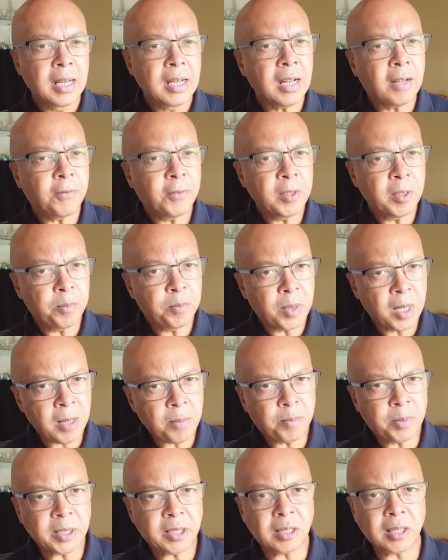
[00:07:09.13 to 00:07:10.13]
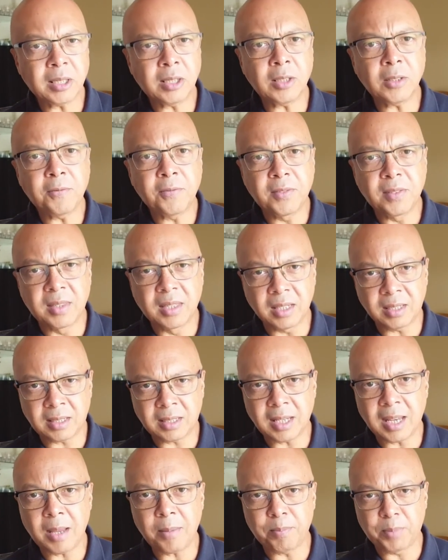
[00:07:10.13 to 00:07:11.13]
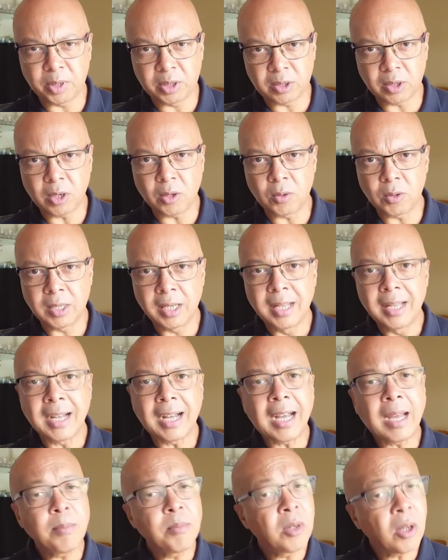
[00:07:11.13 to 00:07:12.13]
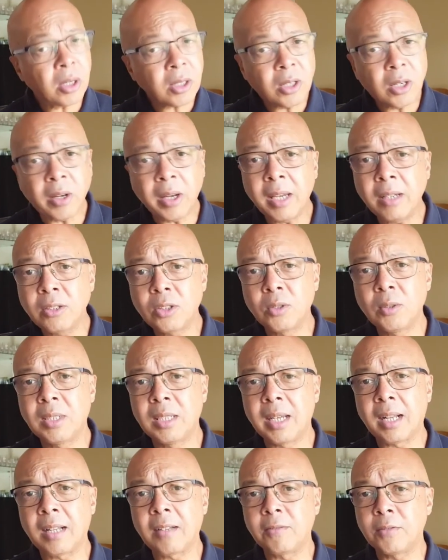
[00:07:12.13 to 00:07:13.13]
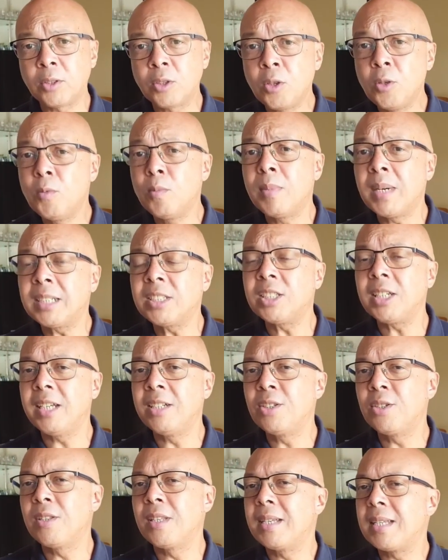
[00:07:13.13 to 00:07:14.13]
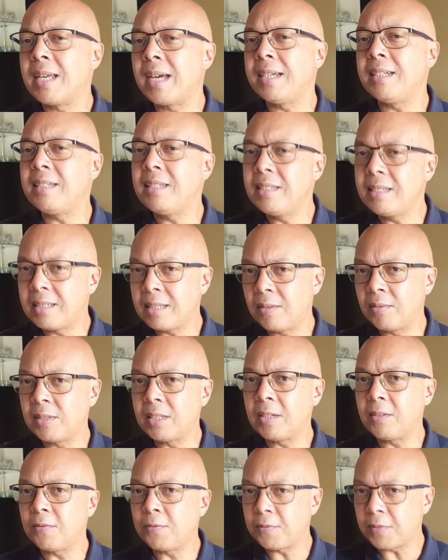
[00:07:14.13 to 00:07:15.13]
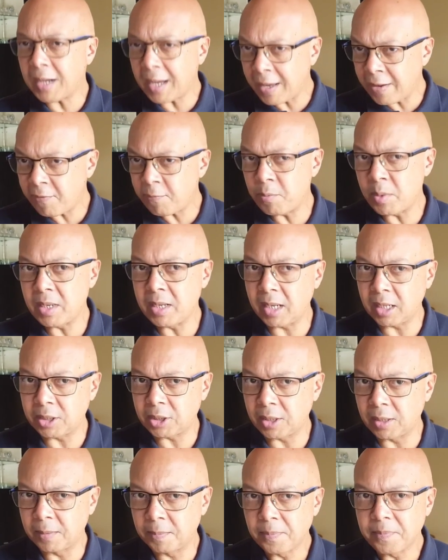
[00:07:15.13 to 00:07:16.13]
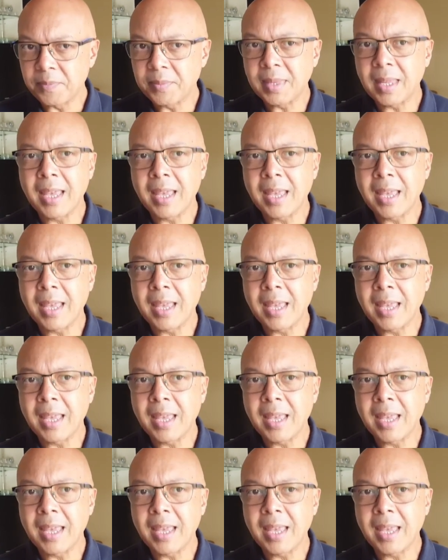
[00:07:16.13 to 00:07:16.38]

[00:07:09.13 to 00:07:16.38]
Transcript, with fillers: Now, for the purposes of this episode, I'm not going to delve too much into the nineteen seventy-five prediction